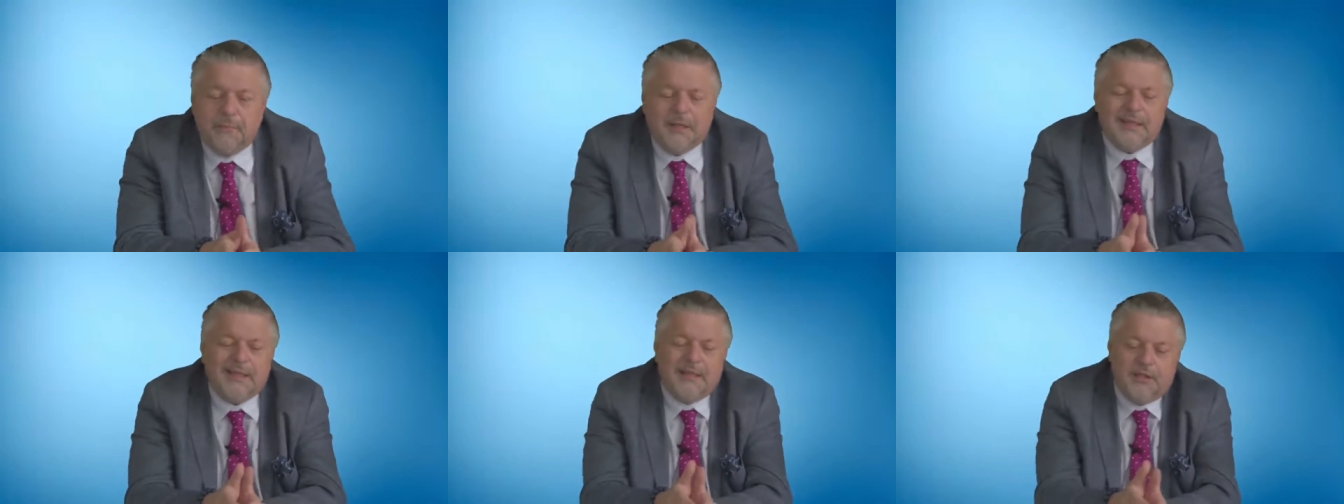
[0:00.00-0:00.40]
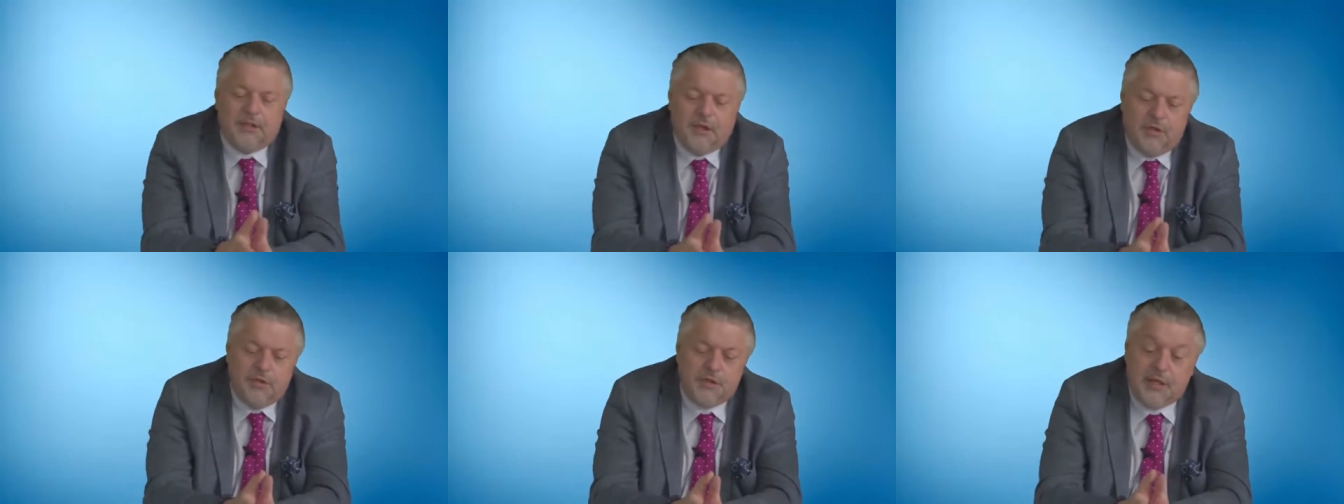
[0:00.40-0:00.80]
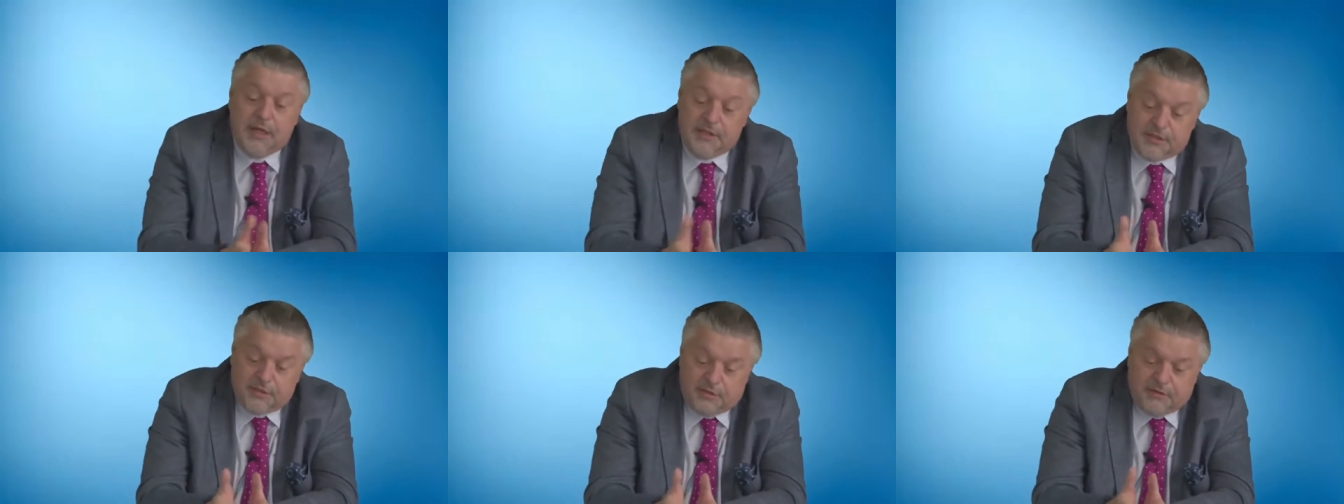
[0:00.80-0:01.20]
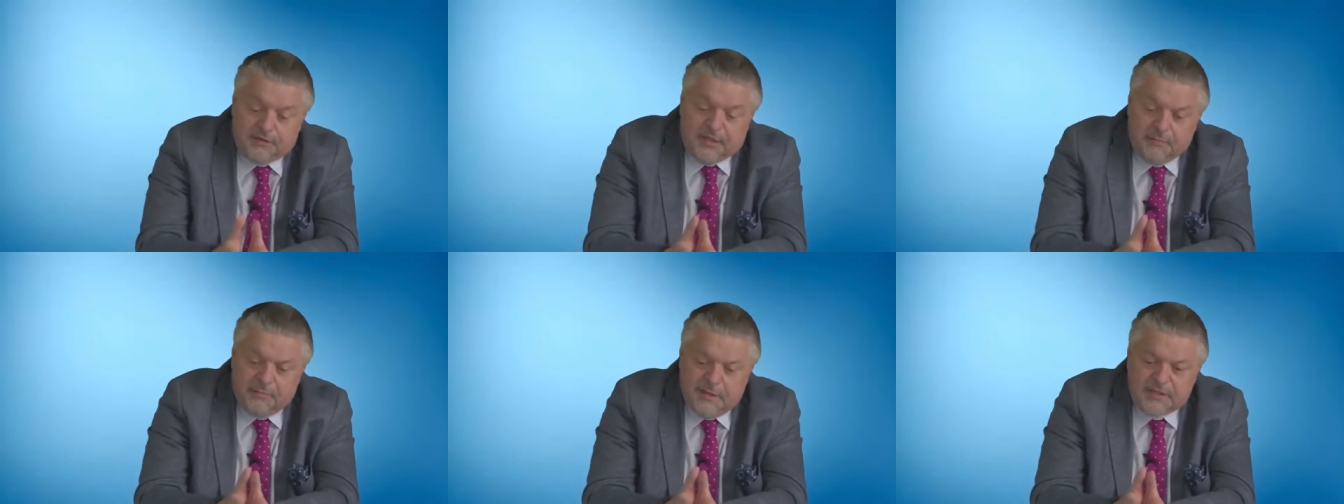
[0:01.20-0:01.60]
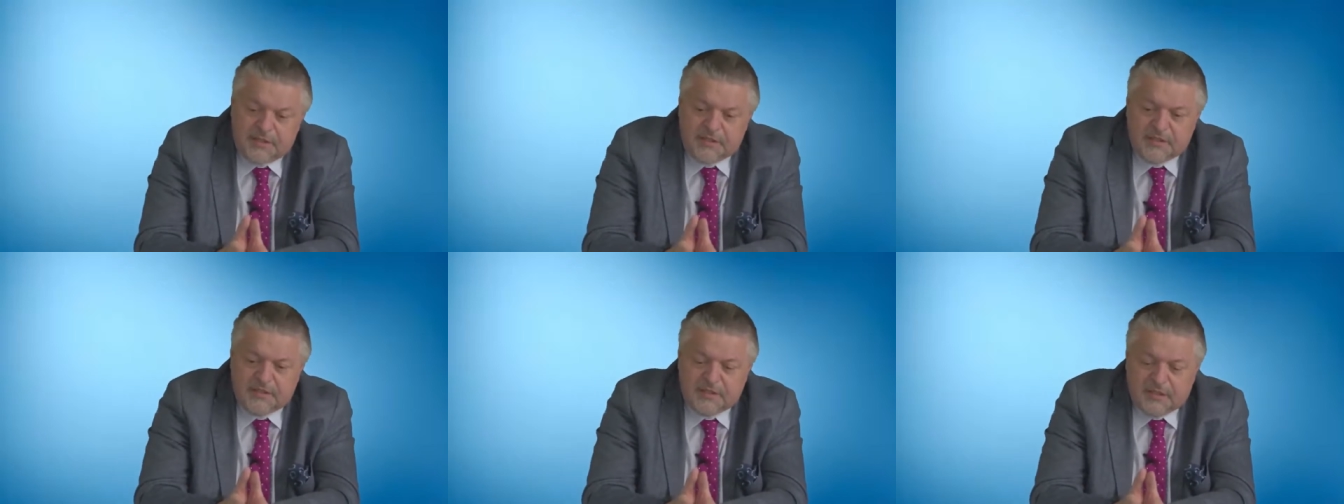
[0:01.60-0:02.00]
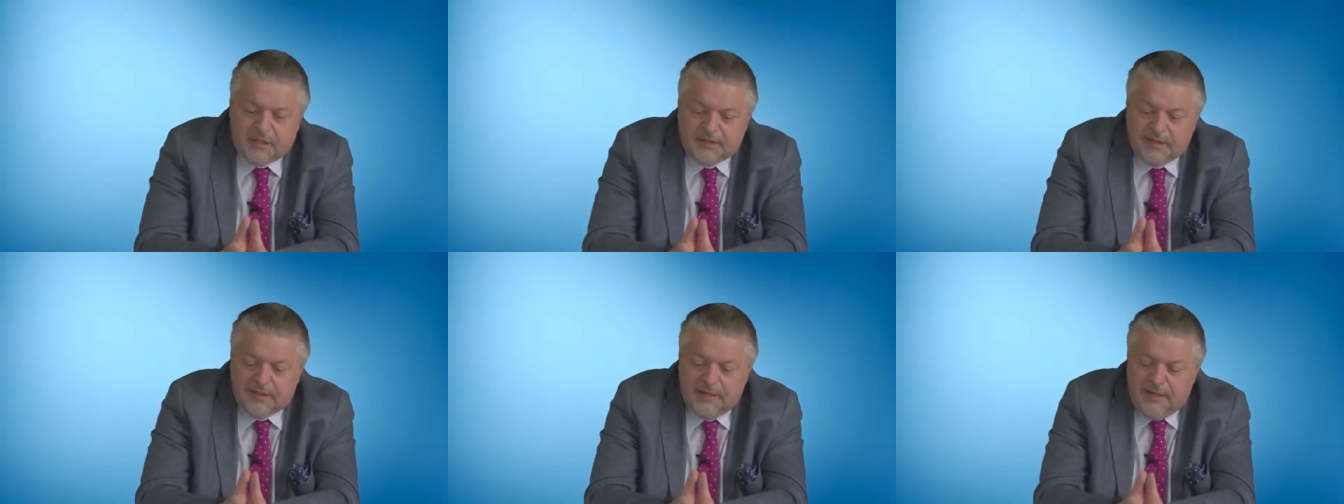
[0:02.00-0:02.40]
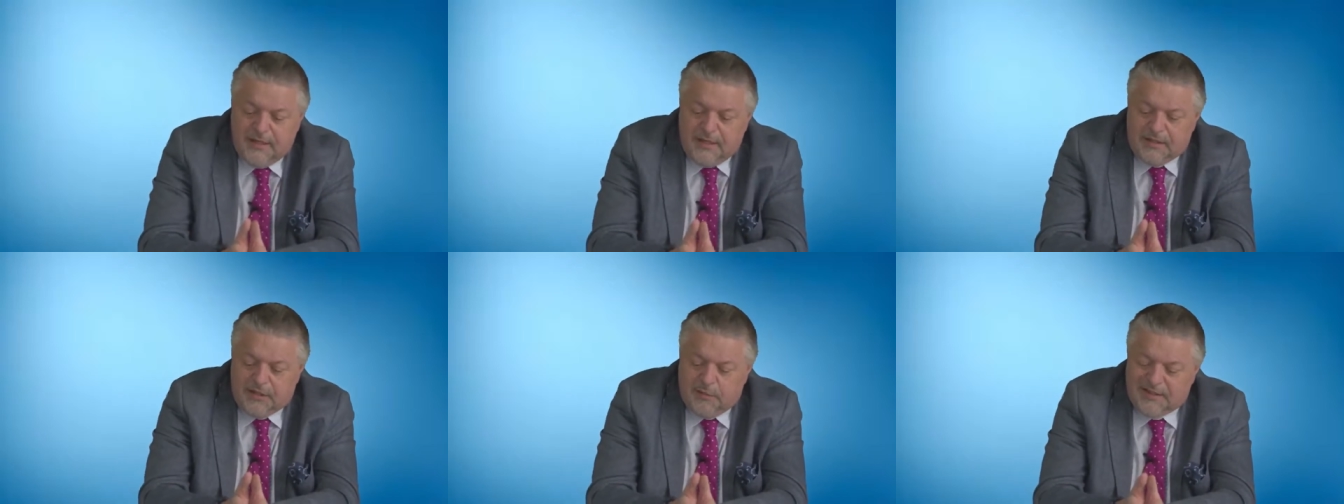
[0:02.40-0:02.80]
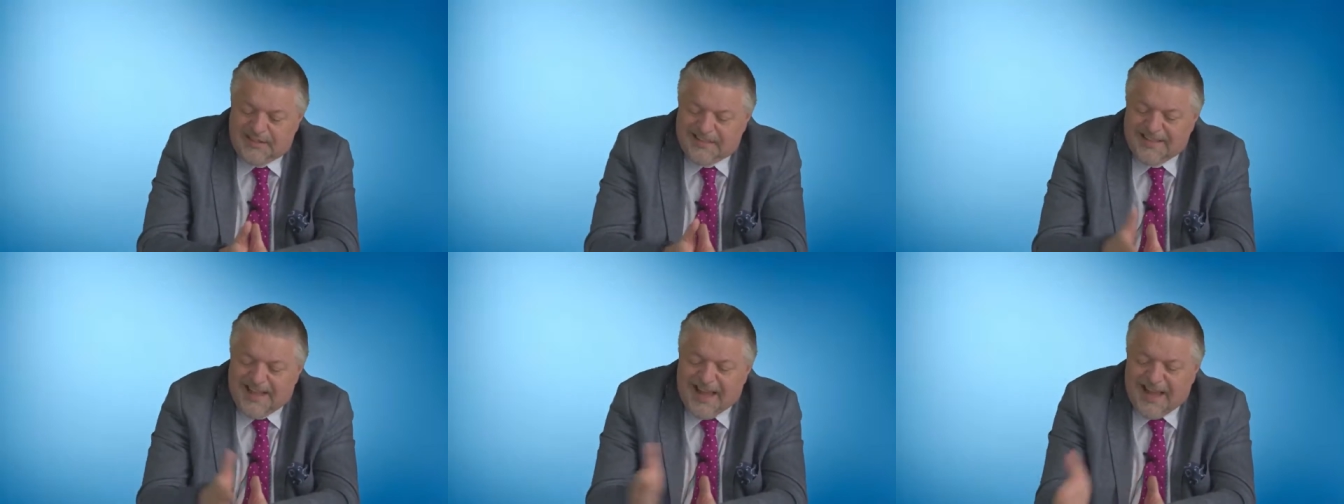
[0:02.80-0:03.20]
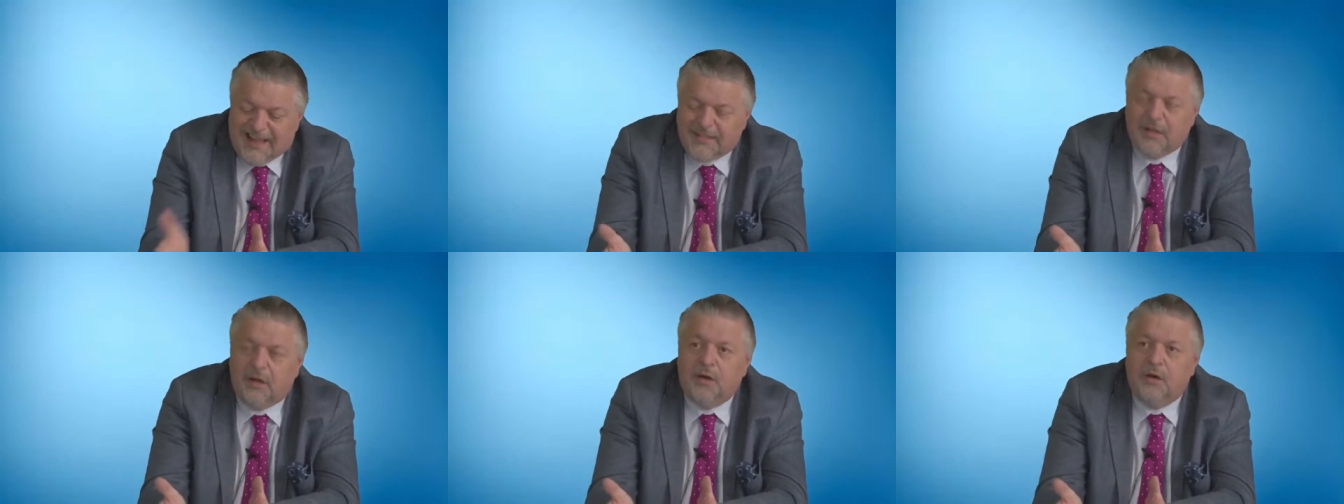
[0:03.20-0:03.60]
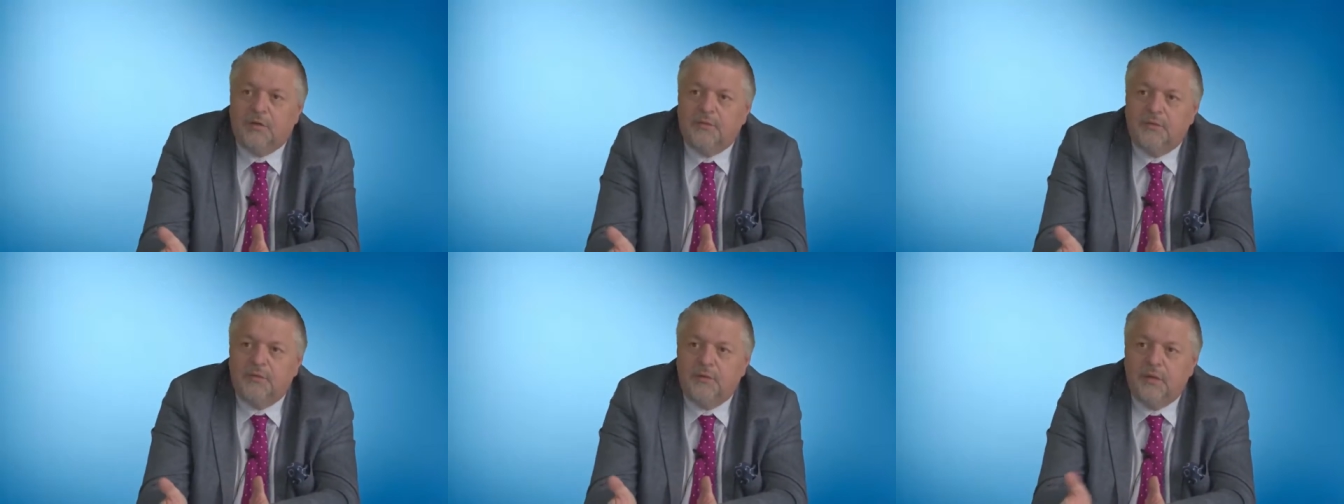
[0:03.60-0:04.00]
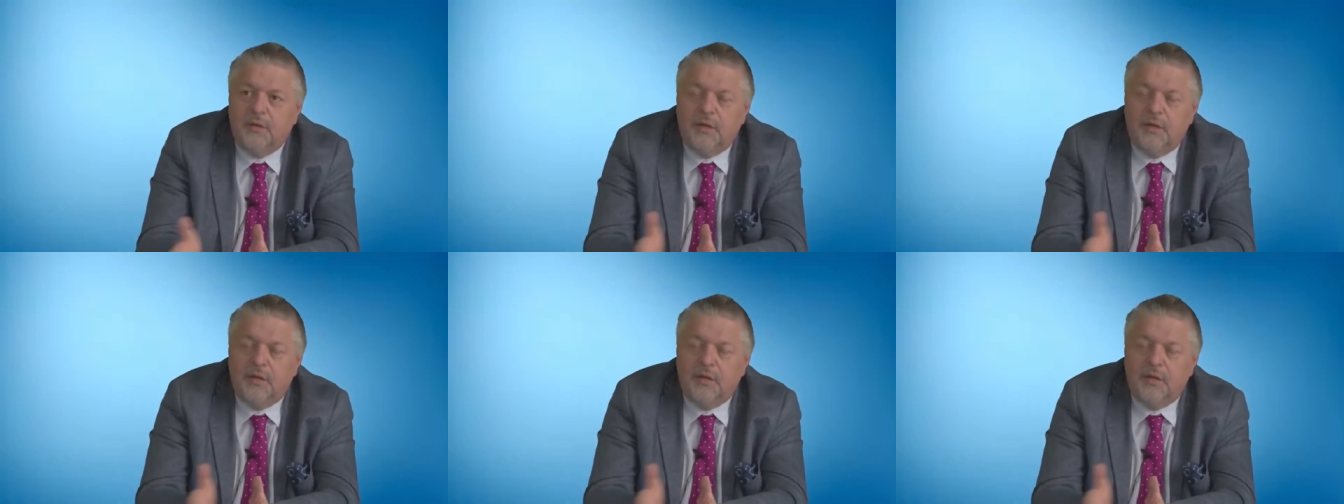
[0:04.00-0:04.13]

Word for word: but in coaching and certainly in business consulting, there is an add on.